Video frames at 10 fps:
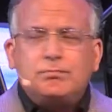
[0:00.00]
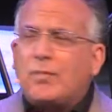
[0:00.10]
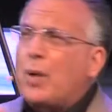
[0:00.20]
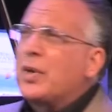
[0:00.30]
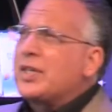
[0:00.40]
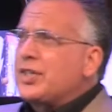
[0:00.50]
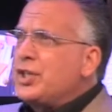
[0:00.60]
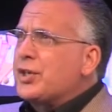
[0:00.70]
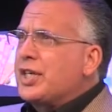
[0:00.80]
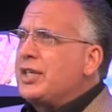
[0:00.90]
I want to see
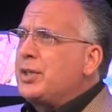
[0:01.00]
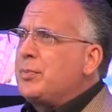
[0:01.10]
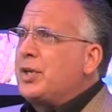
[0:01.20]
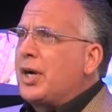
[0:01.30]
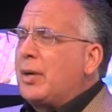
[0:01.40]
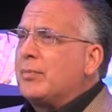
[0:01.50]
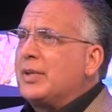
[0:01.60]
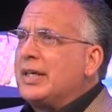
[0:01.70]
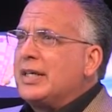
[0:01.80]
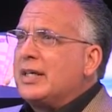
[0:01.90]
your kingdom come.
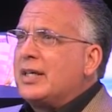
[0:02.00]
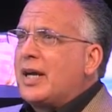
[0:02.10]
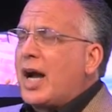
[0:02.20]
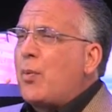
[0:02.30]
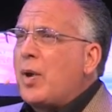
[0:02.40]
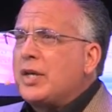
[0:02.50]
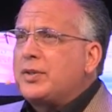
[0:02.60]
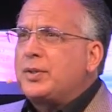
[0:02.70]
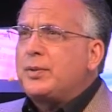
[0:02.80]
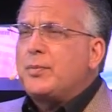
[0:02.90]
I want it
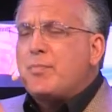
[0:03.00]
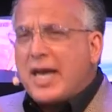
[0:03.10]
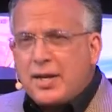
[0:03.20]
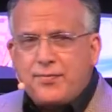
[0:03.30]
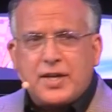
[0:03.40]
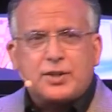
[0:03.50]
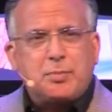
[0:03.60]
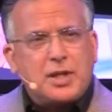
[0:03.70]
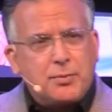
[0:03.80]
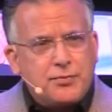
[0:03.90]
to manifest,
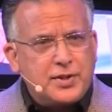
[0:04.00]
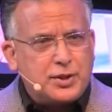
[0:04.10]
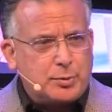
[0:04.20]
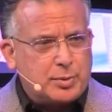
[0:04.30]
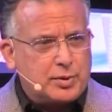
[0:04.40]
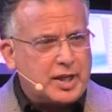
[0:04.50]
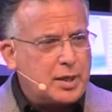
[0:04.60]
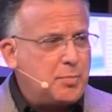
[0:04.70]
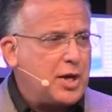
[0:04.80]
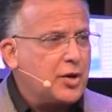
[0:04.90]
become visible and
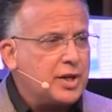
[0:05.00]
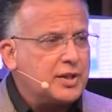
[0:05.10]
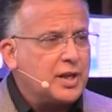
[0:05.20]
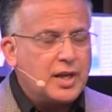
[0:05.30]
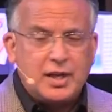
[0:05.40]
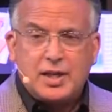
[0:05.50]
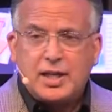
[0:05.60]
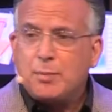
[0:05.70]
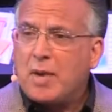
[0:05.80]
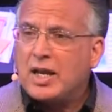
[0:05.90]
apparent
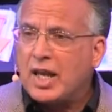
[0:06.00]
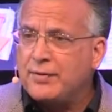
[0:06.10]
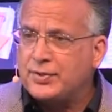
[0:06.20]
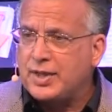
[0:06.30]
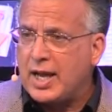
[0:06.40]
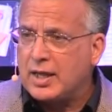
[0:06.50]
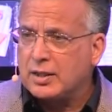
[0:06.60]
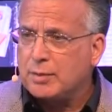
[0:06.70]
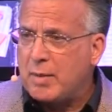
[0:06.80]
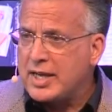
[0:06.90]
in my
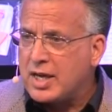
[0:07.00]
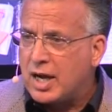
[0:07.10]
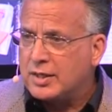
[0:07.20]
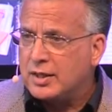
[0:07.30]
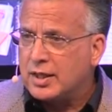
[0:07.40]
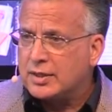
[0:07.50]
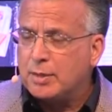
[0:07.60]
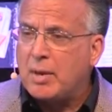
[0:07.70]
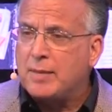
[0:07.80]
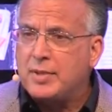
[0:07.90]
lifestyle, in my conduct,
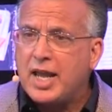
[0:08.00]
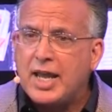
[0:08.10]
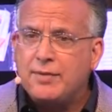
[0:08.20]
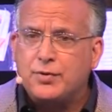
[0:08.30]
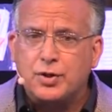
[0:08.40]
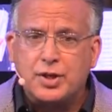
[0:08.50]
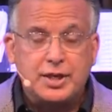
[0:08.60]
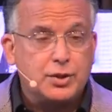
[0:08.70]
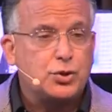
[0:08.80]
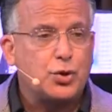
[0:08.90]
in my behavior,
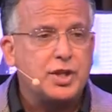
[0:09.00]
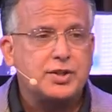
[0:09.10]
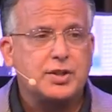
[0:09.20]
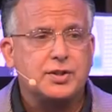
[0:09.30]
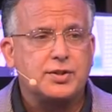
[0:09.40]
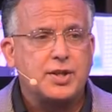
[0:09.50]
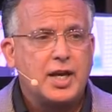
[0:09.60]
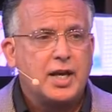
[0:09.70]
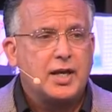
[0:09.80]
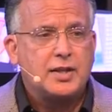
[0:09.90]
in the choices
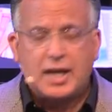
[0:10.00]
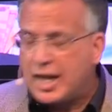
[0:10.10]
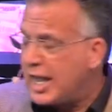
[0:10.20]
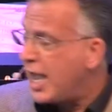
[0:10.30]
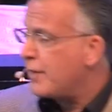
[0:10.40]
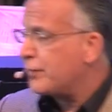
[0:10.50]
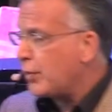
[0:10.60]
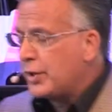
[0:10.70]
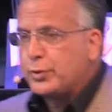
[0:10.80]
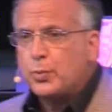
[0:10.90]
that I have
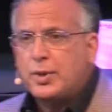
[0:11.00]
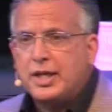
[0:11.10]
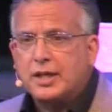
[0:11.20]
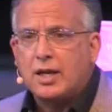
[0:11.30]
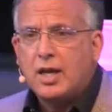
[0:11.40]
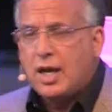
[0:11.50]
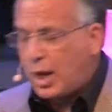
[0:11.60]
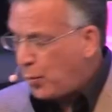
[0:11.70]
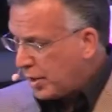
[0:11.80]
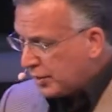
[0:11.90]
throughout the week.
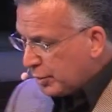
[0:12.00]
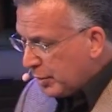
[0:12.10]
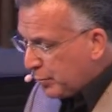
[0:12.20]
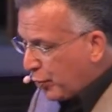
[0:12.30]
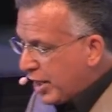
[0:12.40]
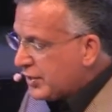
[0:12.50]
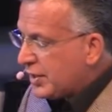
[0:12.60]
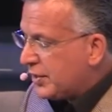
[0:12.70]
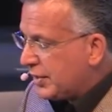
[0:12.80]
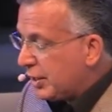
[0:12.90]
I want it to be
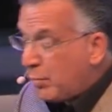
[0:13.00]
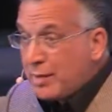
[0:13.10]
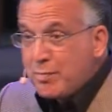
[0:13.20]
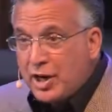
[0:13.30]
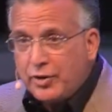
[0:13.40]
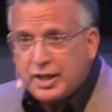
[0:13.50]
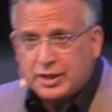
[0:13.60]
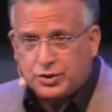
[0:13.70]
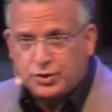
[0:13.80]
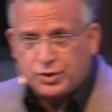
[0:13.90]
present in my
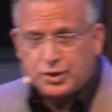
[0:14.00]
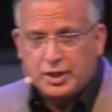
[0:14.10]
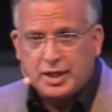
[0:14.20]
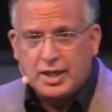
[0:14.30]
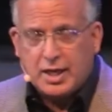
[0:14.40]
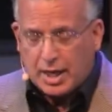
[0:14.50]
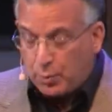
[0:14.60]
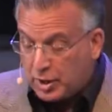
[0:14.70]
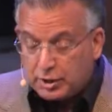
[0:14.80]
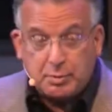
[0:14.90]
marriage. I
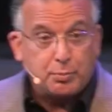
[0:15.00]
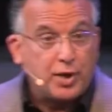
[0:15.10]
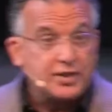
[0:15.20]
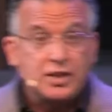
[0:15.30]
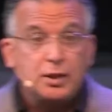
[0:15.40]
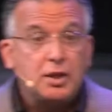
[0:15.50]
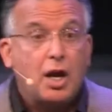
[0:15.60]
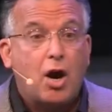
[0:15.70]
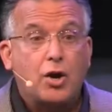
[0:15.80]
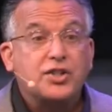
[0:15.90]
want it to be present in
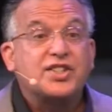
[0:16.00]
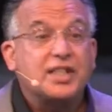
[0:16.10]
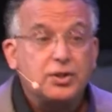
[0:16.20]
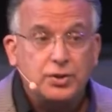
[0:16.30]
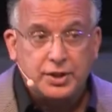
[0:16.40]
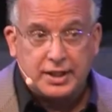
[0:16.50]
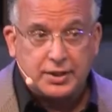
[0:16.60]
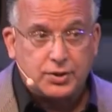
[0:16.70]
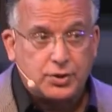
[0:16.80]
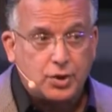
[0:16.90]
our
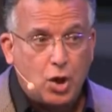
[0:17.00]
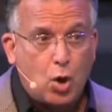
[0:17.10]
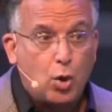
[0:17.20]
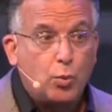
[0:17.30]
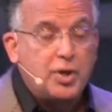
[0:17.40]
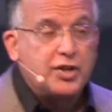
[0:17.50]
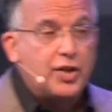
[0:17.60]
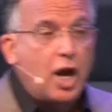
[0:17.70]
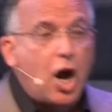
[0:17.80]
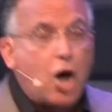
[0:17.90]
singleness or with
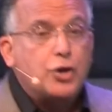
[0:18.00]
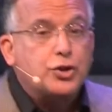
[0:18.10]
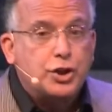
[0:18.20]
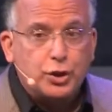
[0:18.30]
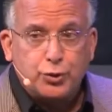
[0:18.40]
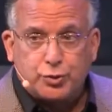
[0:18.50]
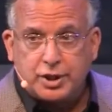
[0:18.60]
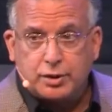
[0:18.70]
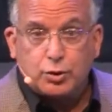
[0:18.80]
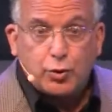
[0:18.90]
our
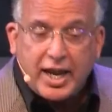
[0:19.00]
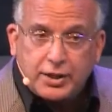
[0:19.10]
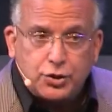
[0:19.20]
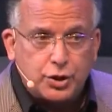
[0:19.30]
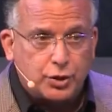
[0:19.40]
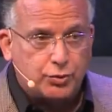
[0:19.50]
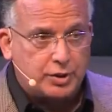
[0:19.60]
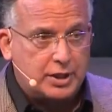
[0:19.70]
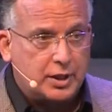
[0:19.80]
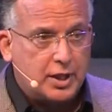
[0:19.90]
children,
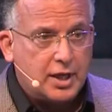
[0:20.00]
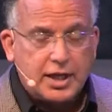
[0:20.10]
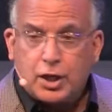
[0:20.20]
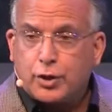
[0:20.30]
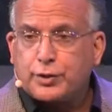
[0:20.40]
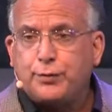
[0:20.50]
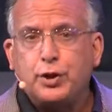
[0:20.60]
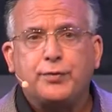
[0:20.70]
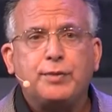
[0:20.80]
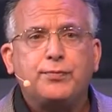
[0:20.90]
grandchildren, in our
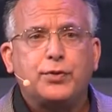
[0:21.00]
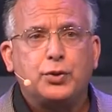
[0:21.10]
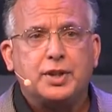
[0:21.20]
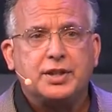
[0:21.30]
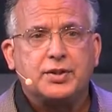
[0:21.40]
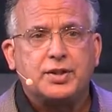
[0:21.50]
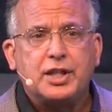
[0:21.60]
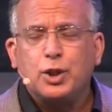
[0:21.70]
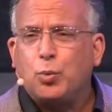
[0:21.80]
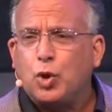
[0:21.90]
sphere of influence,
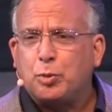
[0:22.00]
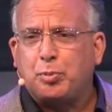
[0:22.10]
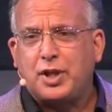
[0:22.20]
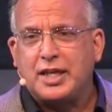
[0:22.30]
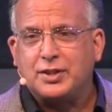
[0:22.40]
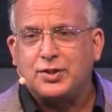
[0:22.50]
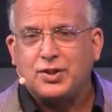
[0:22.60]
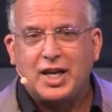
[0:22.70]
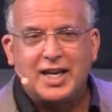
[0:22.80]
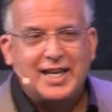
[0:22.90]
in the workplace,
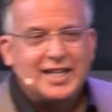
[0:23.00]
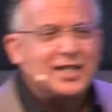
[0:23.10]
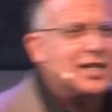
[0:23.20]
in